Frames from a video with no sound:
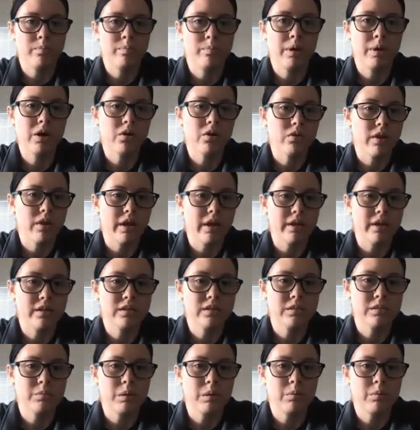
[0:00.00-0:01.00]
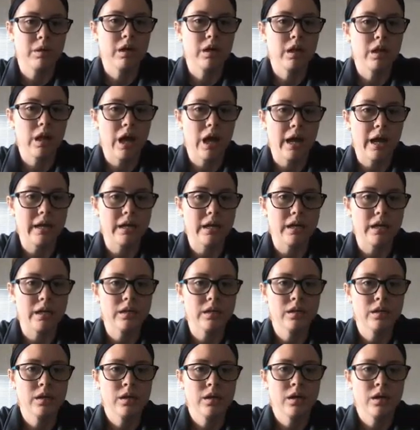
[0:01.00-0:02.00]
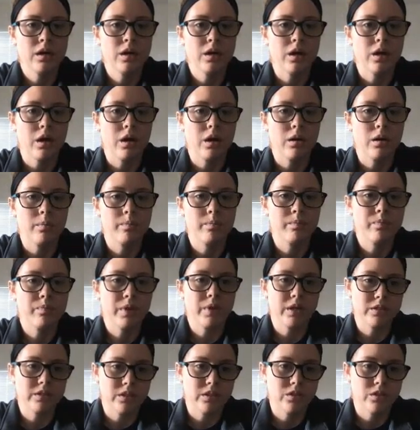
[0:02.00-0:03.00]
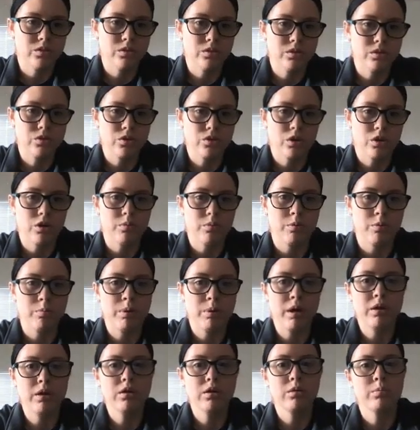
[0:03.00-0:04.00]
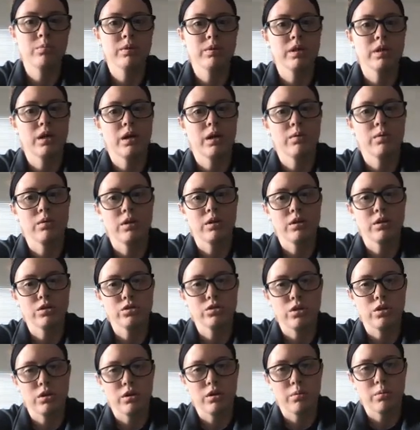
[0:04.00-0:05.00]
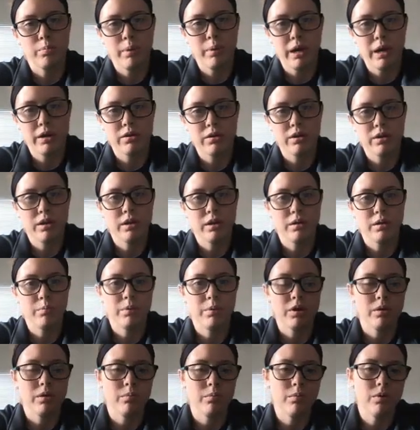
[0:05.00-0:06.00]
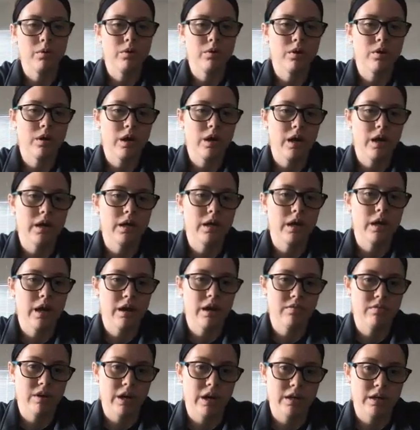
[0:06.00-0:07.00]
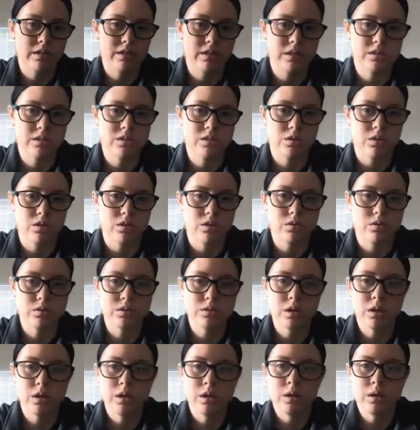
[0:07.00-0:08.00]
Better legs to maybe glide it. I did do the stronger propeller, but then I would need a stronger battery and a bigger motor, and I didn't have access to those.